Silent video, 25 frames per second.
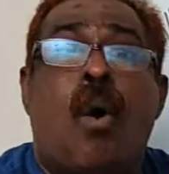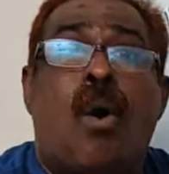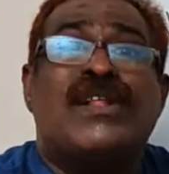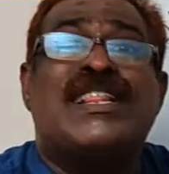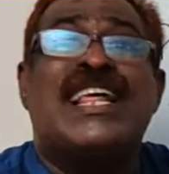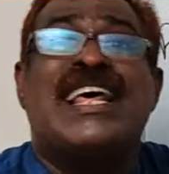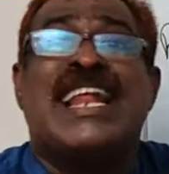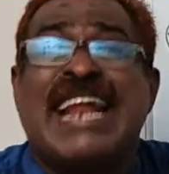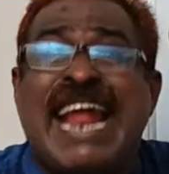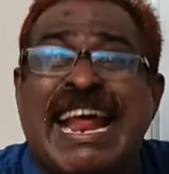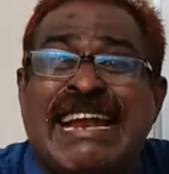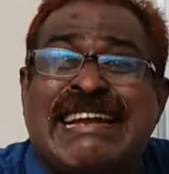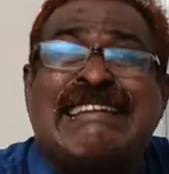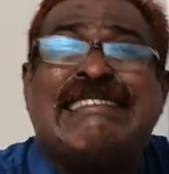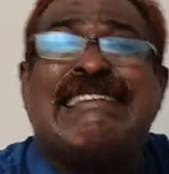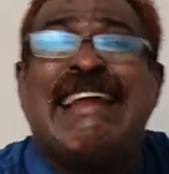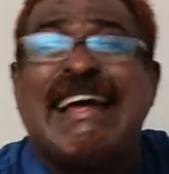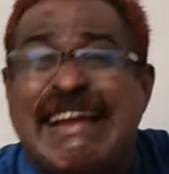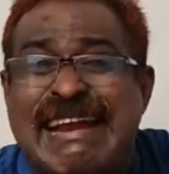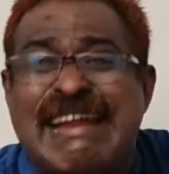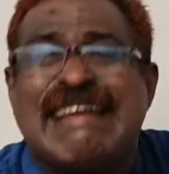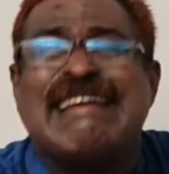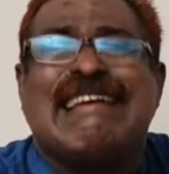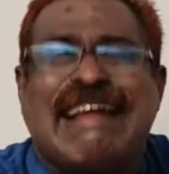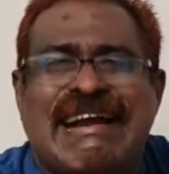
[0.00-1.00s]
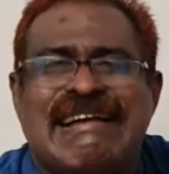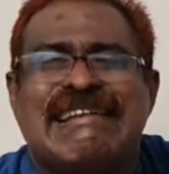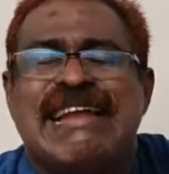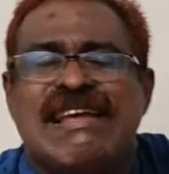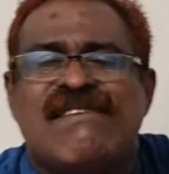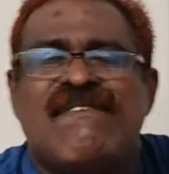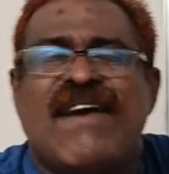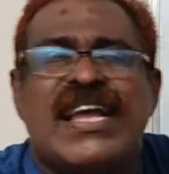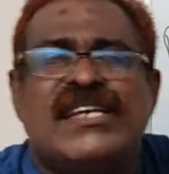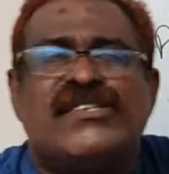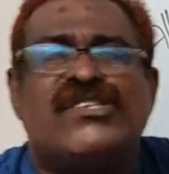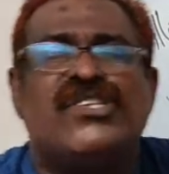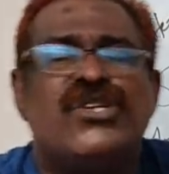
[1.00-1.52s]
or the rhetorical
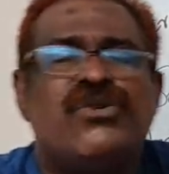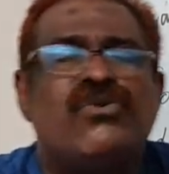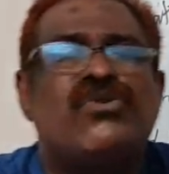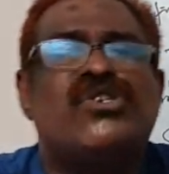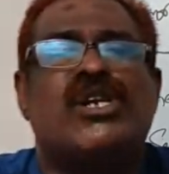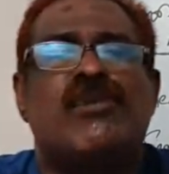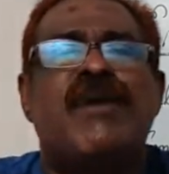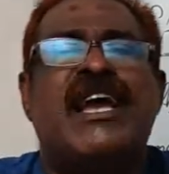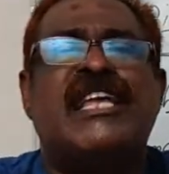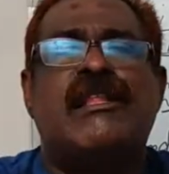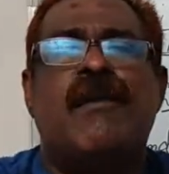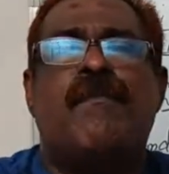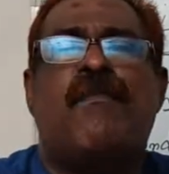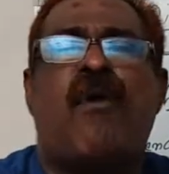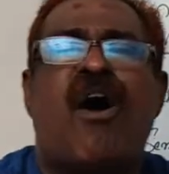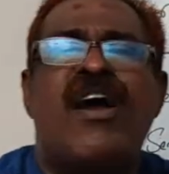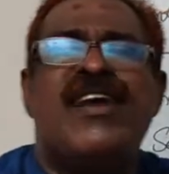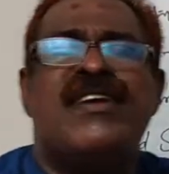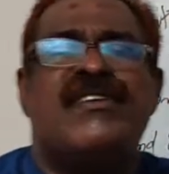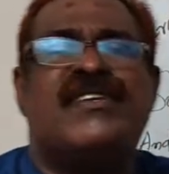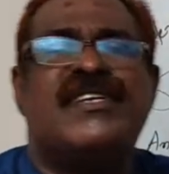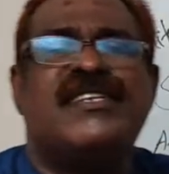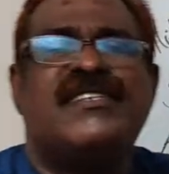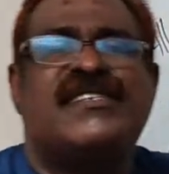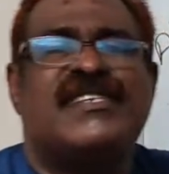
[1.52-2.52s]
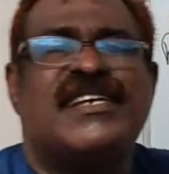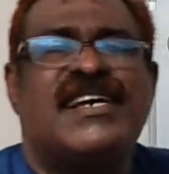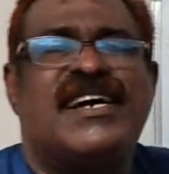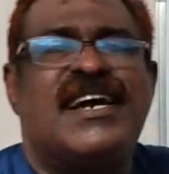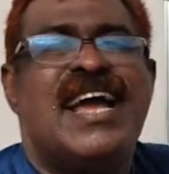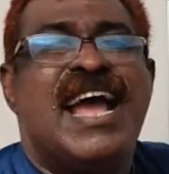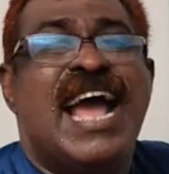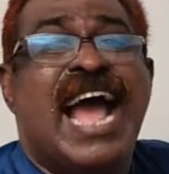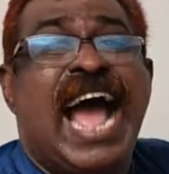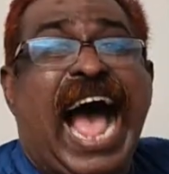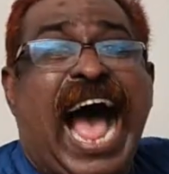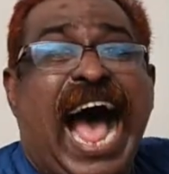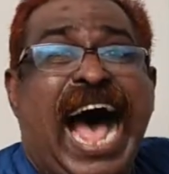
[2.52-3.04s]
device used by the poet is
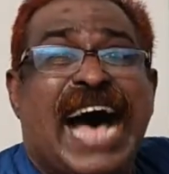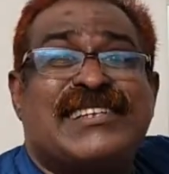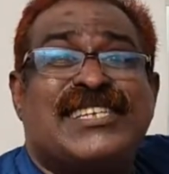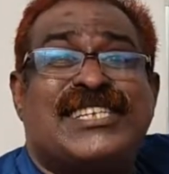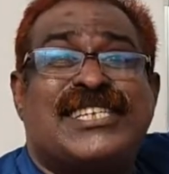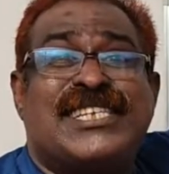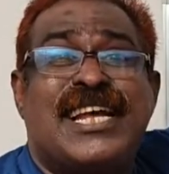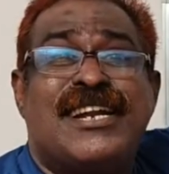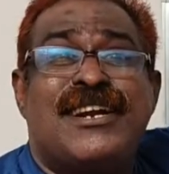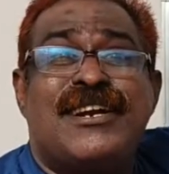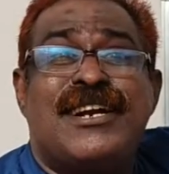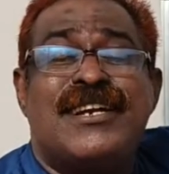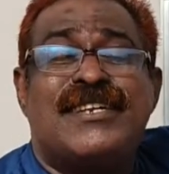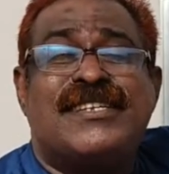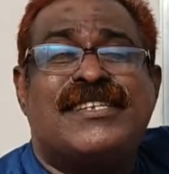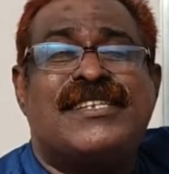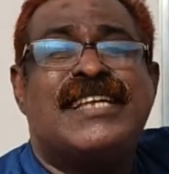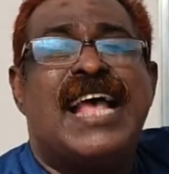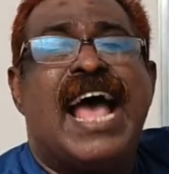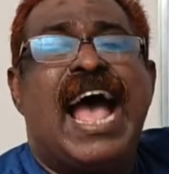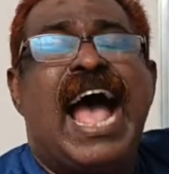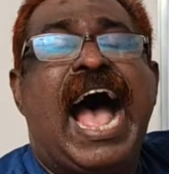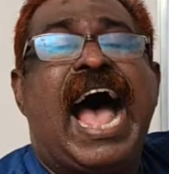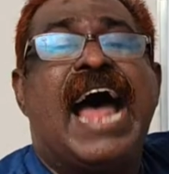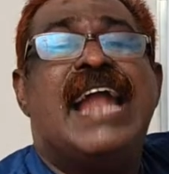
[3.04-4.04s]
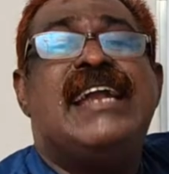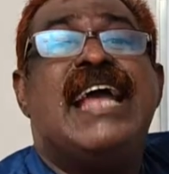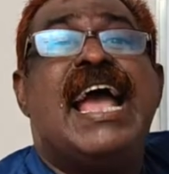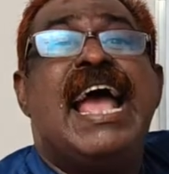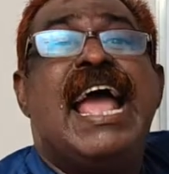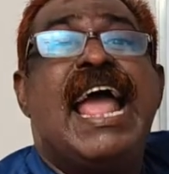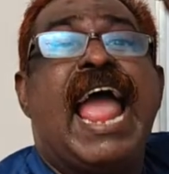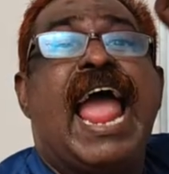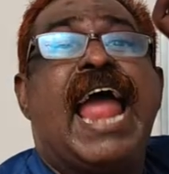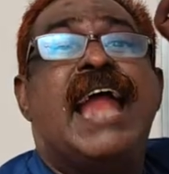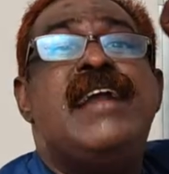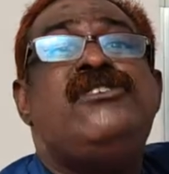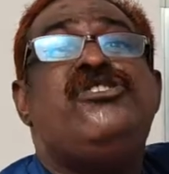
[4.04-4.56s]
assonance
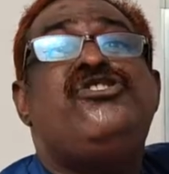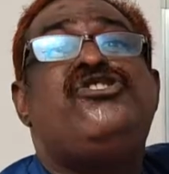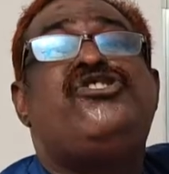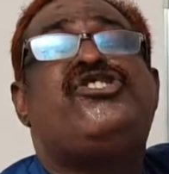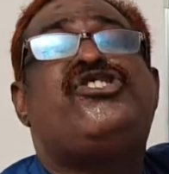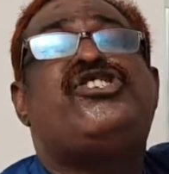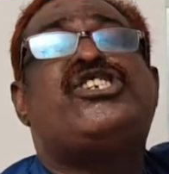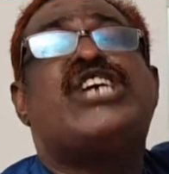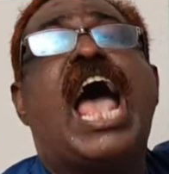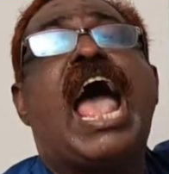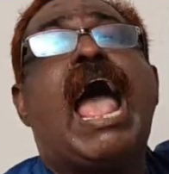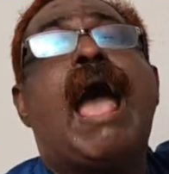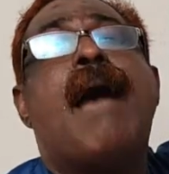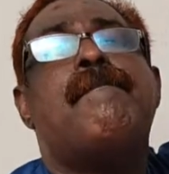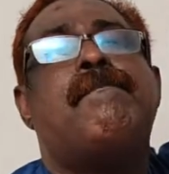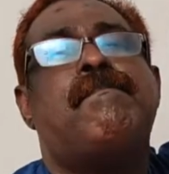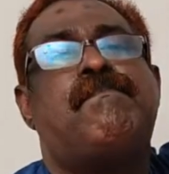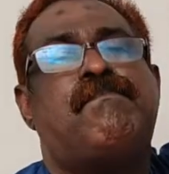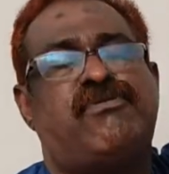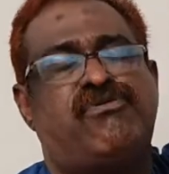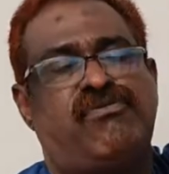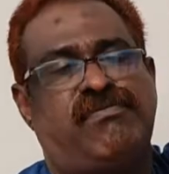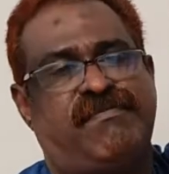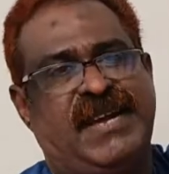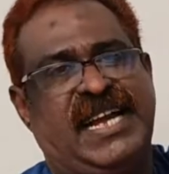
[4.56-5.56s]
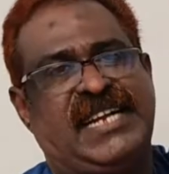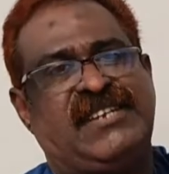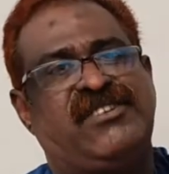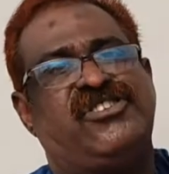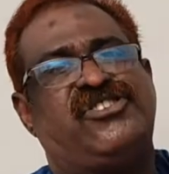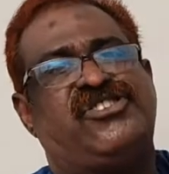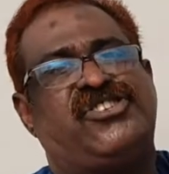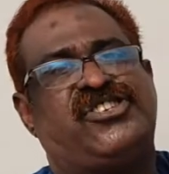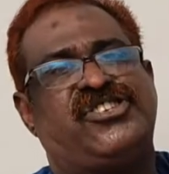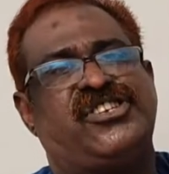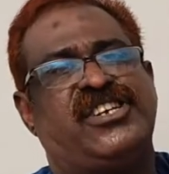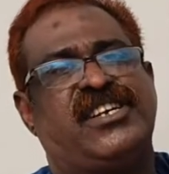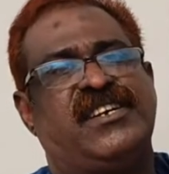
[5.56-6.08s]
and
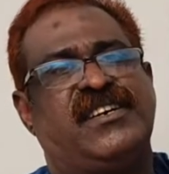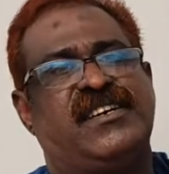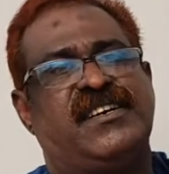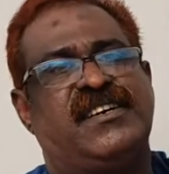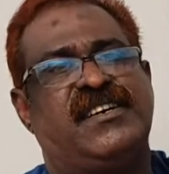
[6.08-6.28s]
enchantment.